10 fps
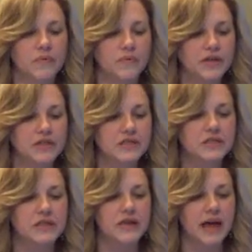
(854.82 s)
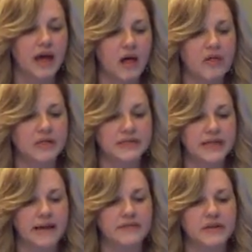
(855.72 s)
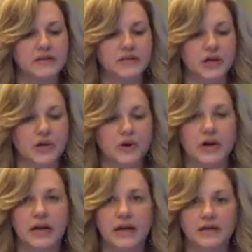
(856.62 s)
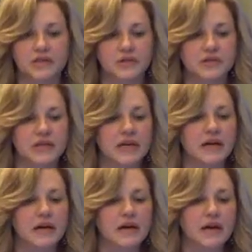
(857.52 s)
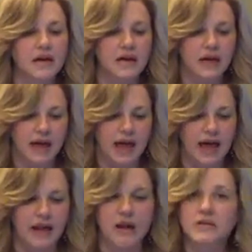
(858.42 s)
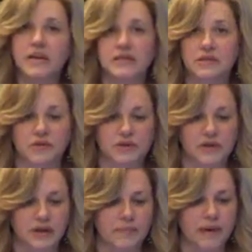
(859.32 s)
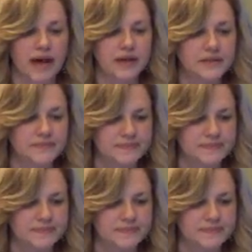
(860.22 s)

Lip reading: reaches to the health and safety and security issues, and it also has a social impact.